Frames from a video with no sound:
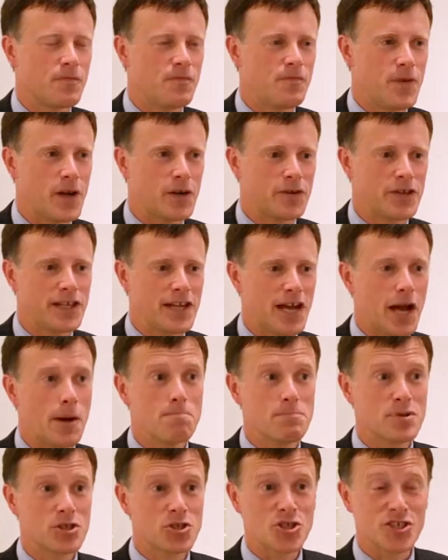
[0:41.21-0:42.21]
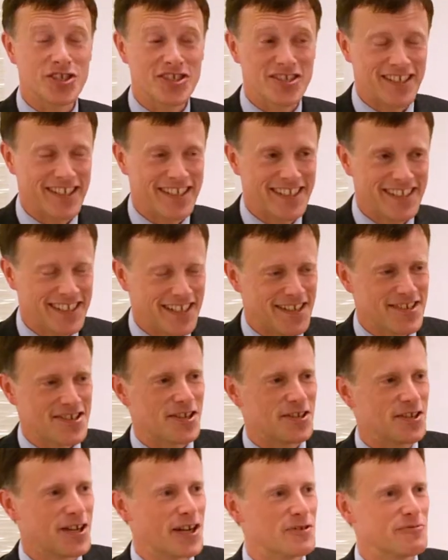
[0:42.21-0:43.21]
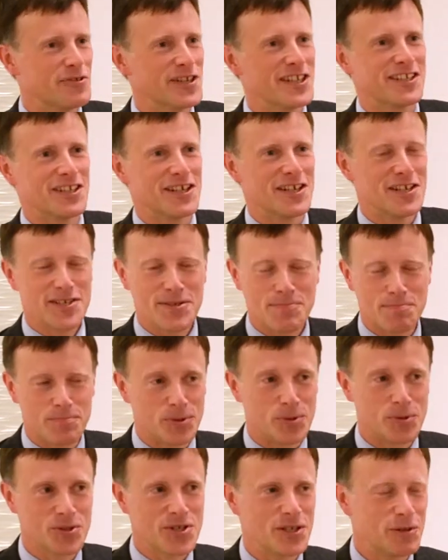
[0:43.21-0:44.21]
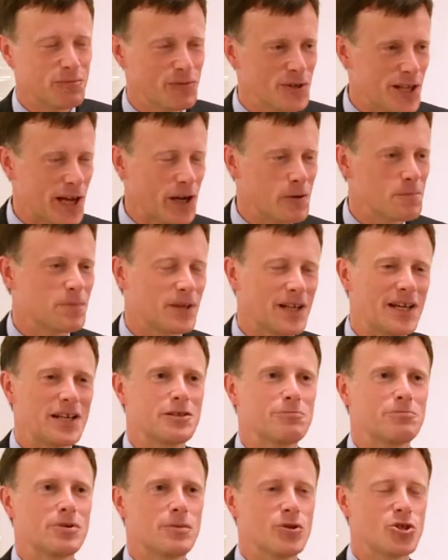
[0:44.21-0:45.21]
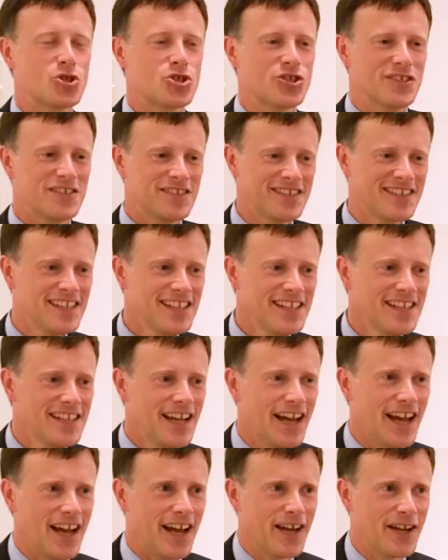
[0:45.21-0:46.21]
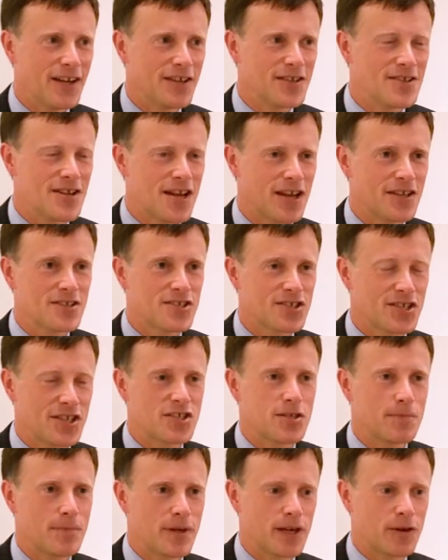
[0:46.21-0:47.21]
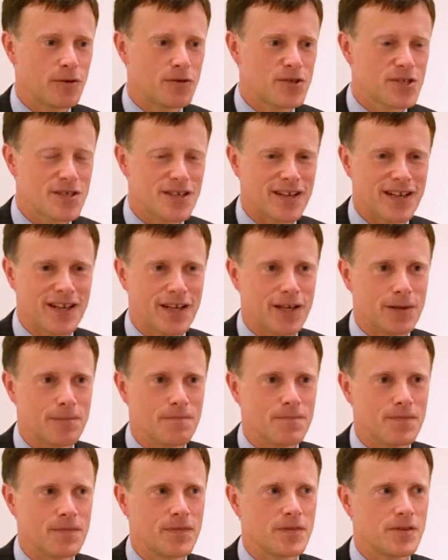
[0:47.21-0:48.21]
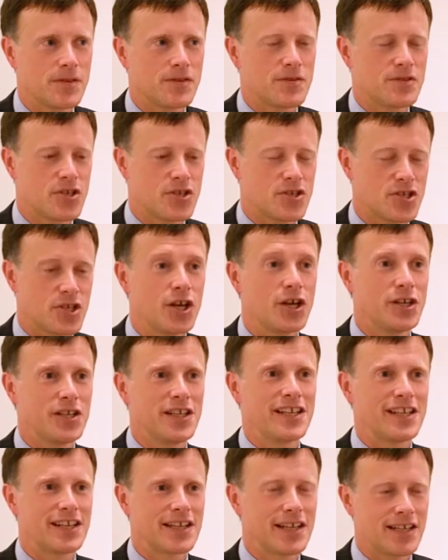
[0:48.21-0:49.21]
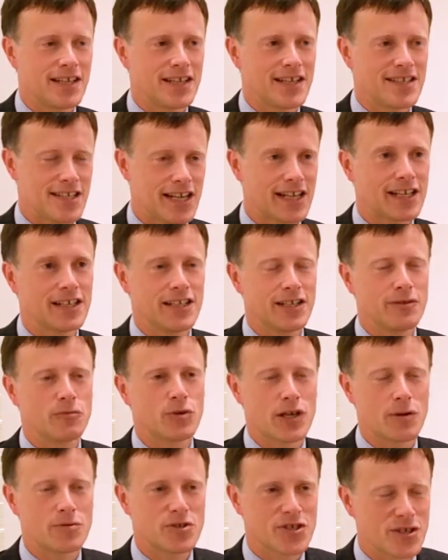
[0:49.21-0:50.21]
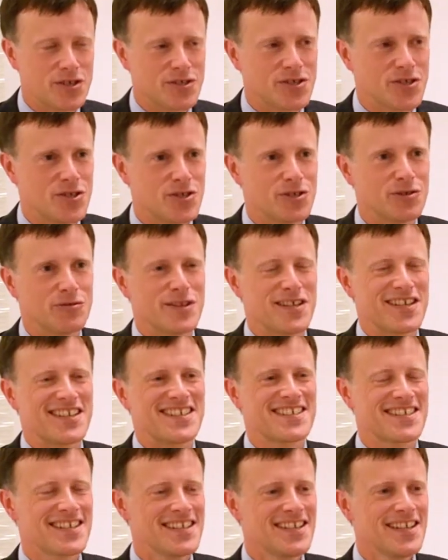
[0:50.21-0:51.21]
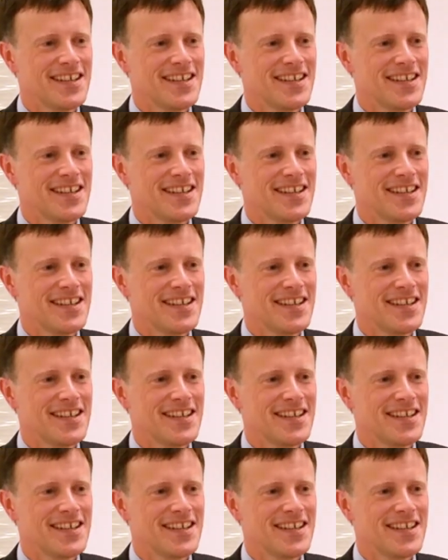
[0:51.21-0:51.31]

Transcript: very ambitiously, as I now realise, bought it without planning permission and, and set about um, designing exactly what I was going to do with it.